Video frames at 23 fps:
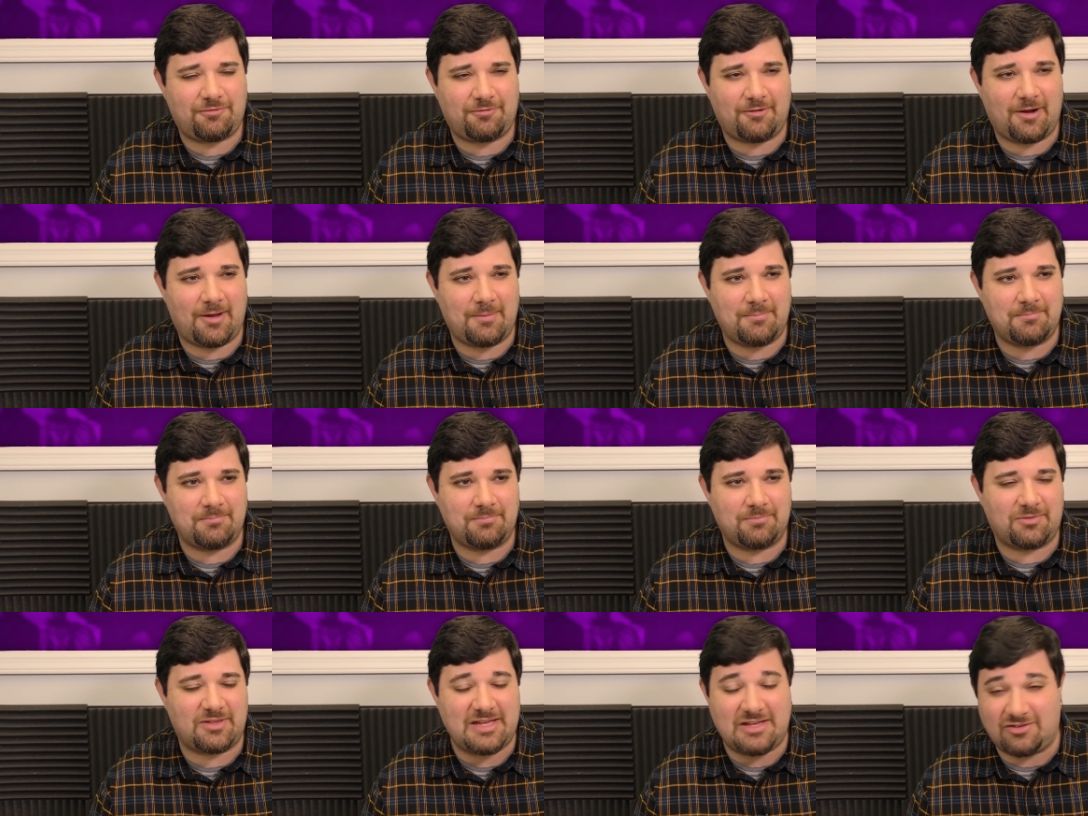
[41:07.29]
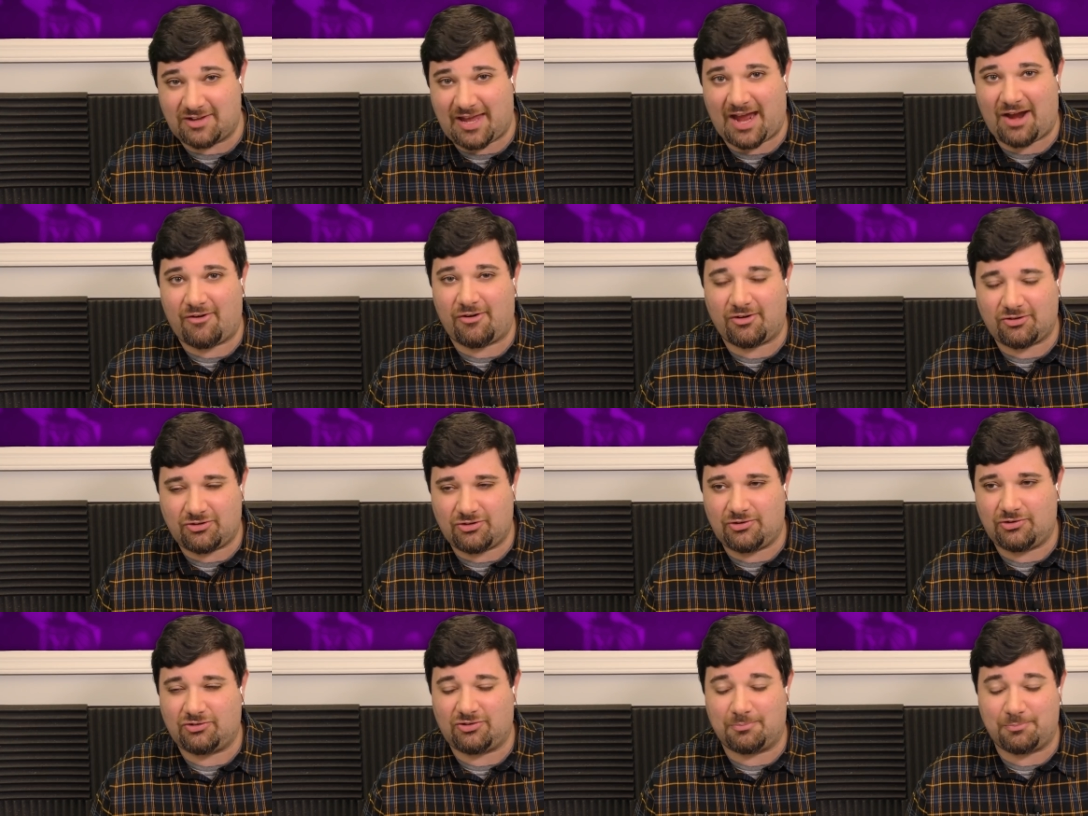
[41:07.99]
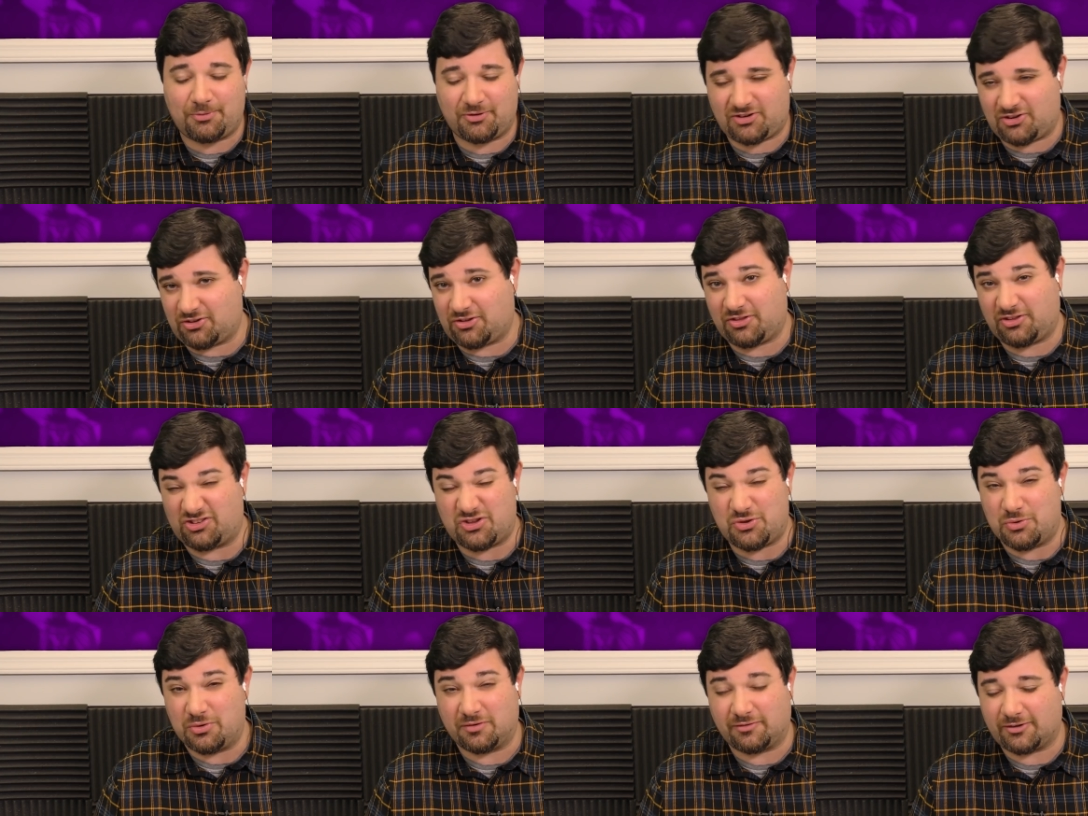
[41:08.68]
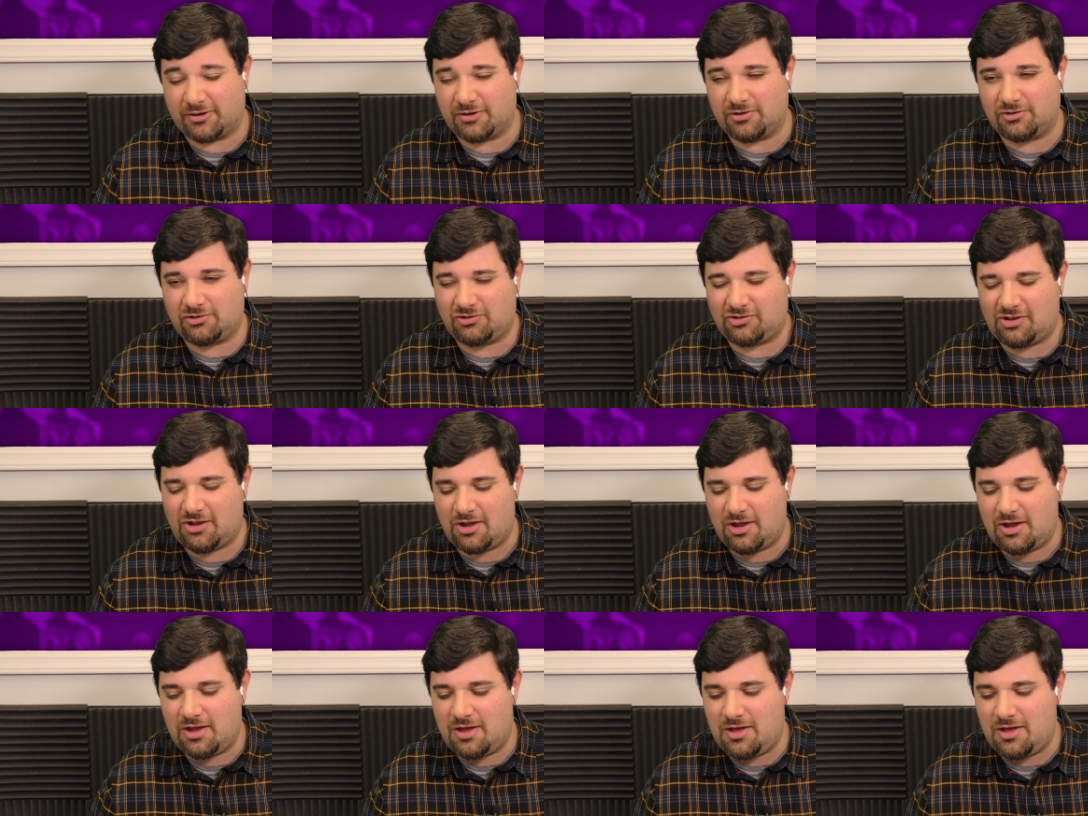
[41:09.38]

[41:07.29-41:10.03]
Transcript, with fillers: from these characters, and particularly this universe,